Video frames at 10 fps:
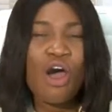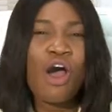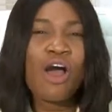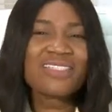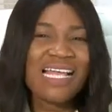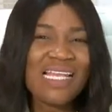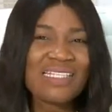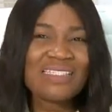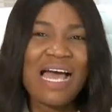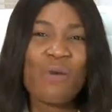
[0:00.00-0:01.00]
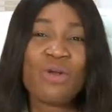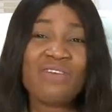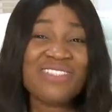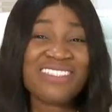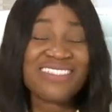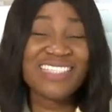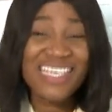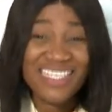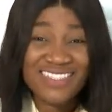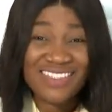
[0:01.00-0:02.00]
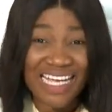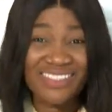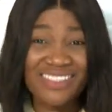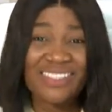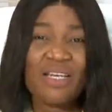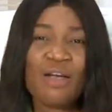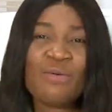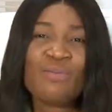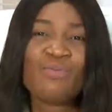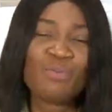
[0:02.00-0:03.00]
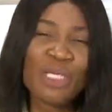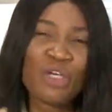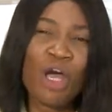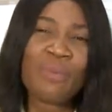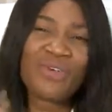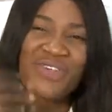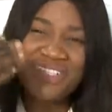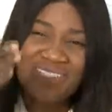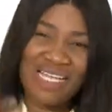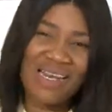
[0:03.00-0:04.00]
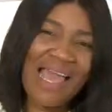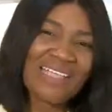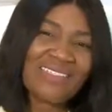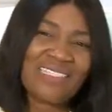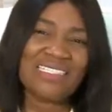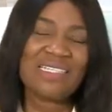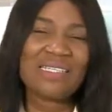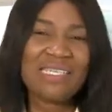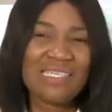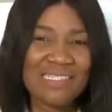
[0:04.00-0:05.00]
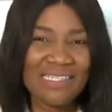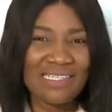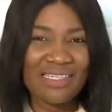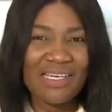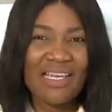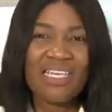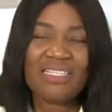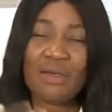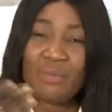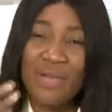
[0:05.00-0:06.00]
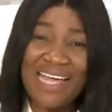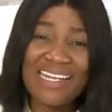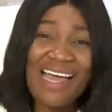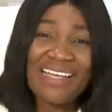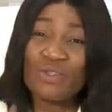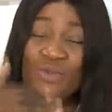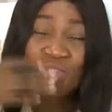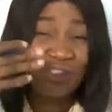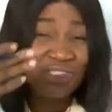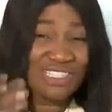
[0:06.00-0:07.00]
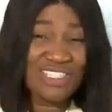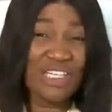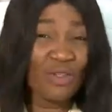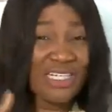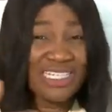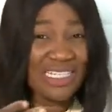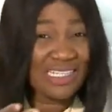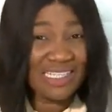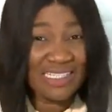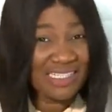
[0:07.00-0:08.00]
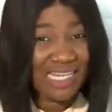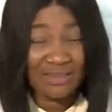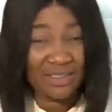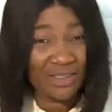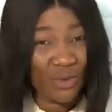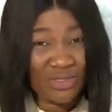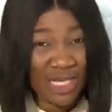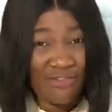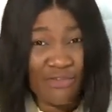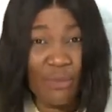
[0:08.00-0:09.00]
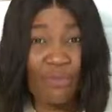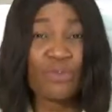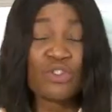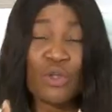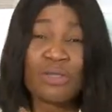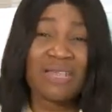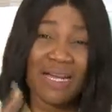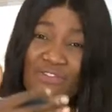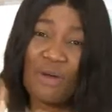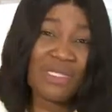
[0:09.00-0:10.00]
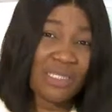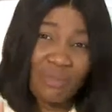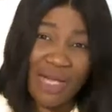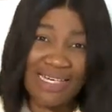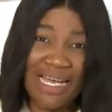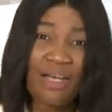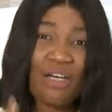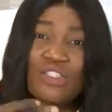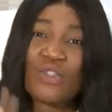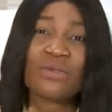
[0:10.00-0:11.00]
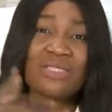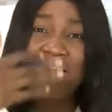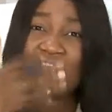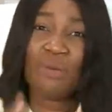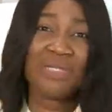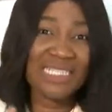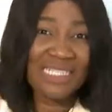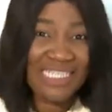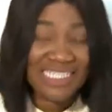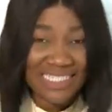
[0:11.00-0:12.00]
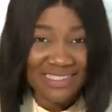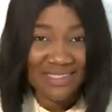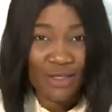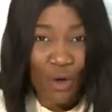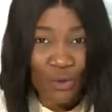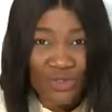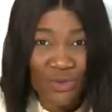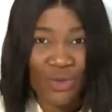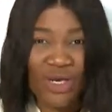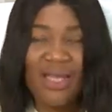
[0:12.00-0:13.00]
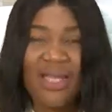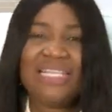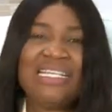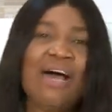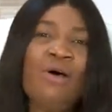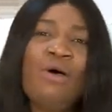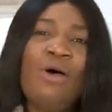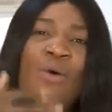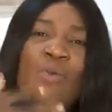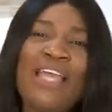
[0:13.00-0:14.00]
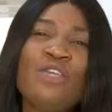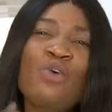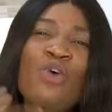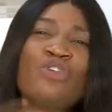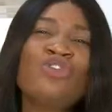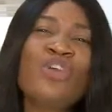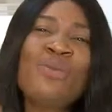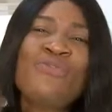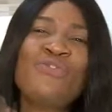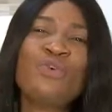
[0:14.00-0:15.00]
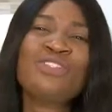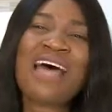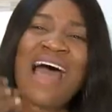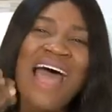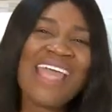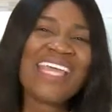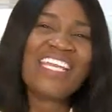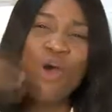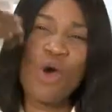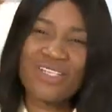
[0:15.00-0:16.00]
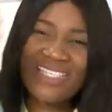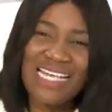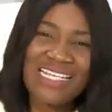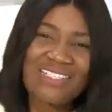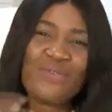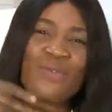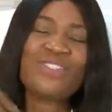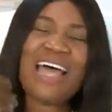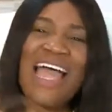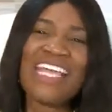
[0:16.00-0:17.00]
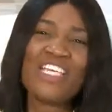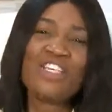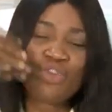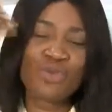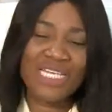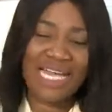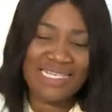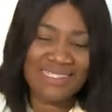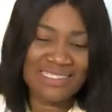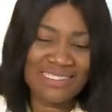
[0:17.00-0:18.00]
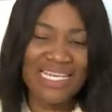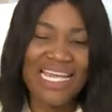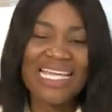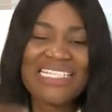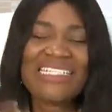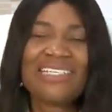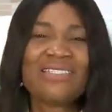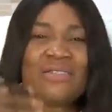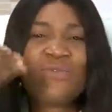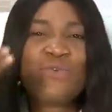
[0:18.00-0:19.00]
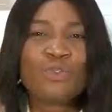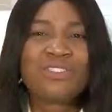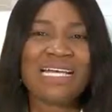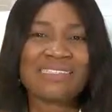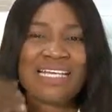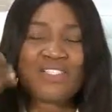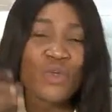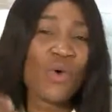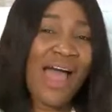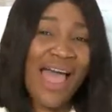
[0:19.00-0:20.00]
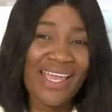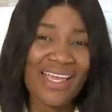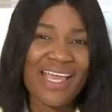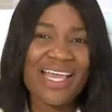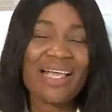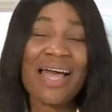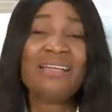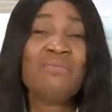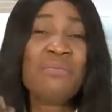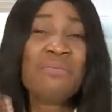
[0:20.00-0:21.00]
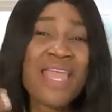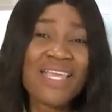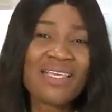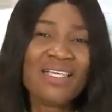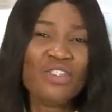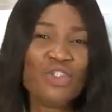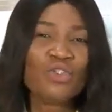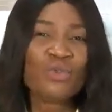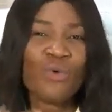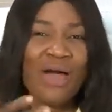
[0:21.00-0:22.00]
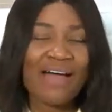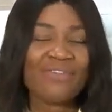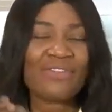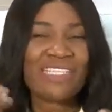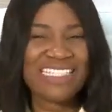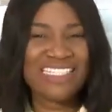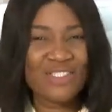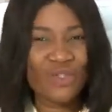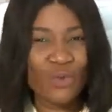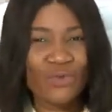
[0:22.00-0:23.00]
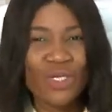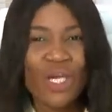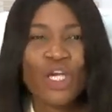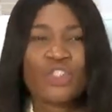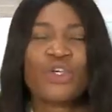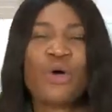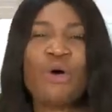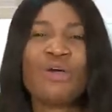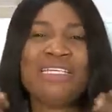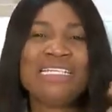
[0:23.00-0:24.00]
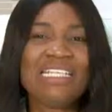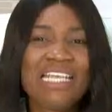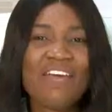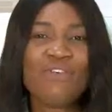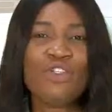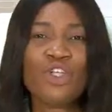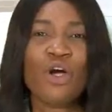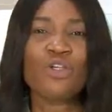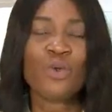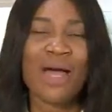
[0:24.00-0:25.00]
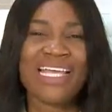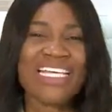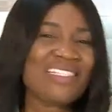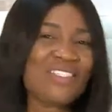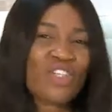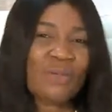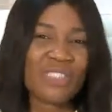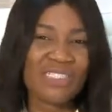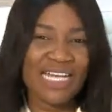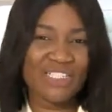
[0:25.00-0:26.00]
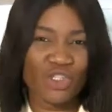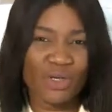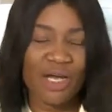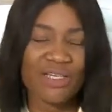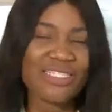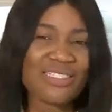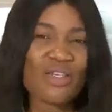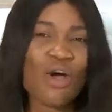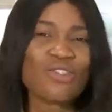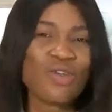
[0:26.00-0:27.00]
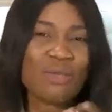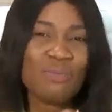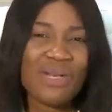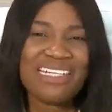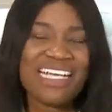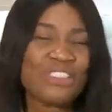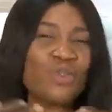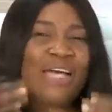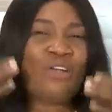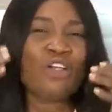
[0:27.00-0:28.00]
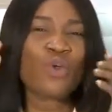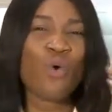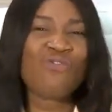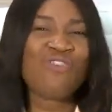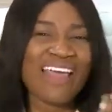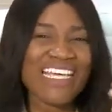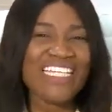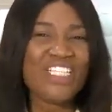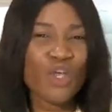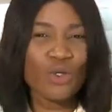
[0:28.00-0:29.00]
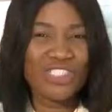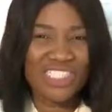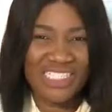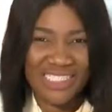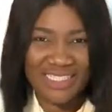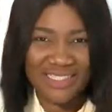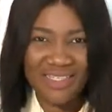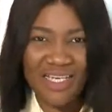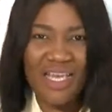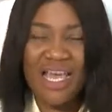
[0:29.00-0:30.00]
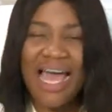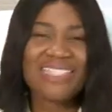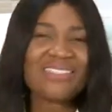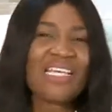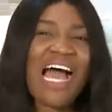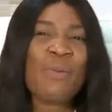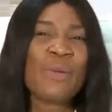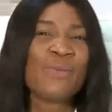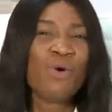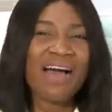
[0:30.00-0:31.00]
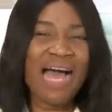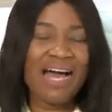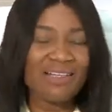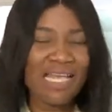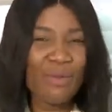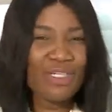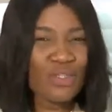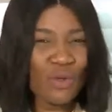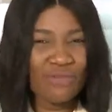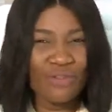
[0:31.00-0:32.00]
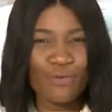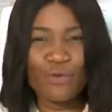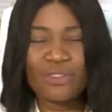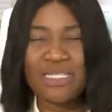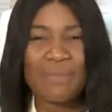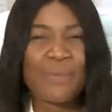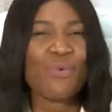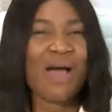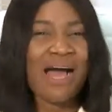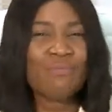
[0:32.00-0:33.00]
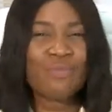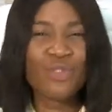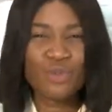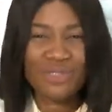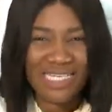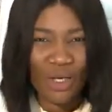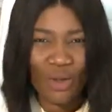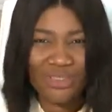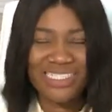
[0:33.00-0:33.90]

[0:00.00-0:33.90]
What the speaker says: Oxalates are one of the things that become crystallized in the kidney, in the bladder. It's not only in the kidney that stones can form. Stones can form in the bladder, stones can form in the kidneys also. Now, when you consume foods high in oxalates, foods high in uric acid, these foods that are so high can make you to have kidney stones. So even though you are eating something natural, it is also important that you are not overindulging in it. I see how people, lemon is one of the fruits that people abuse a lot.